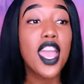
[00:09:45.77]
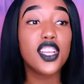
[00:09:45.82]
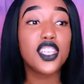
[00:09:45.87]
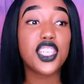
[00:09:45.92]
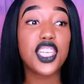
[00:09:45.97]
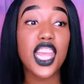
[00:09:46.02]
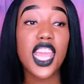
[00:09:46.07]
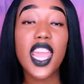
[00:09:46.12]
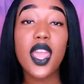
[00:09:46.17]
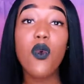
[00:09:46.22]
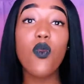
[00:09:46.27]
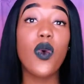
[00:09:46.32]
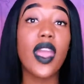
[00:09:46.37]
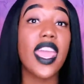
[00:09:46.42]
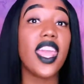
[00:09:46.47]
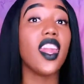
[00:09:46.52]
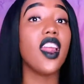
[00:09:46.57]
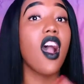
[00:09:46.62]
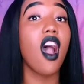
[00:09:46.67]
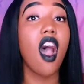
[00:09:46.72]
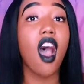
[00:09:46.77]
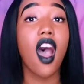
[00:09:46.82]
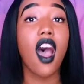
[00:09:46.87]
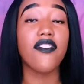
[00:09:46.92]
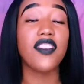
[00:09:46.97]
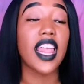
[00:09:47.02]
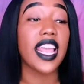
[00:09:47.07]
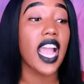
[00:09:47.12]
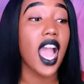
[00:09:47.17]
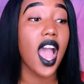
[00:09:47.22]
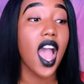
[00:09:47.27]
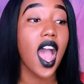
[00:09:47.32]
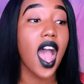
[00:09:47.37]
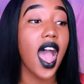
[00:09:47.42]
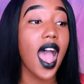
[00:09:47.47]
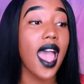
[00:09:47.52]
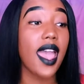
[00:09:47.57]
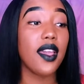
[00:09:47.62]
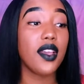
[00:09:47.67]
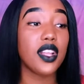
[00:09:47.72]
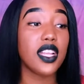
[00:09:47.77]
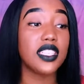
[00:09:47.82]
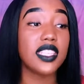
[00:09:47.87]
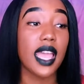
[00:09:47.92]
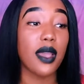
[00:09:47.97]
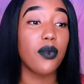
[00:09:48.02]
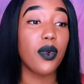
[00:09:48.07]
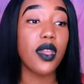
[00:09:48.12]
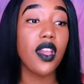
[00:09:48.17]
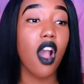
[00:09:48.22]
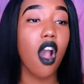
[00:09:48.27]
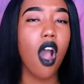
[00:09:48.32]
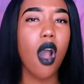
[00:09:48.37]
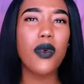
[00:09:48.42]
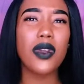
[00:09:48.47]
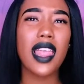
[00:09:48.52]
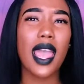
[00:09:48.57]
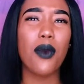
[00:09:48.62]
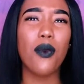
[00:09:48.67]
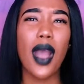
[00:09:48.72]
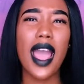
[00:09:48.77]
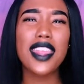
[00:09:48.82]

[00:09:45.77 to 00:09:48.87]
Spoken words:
She went off, like, because like we all were like,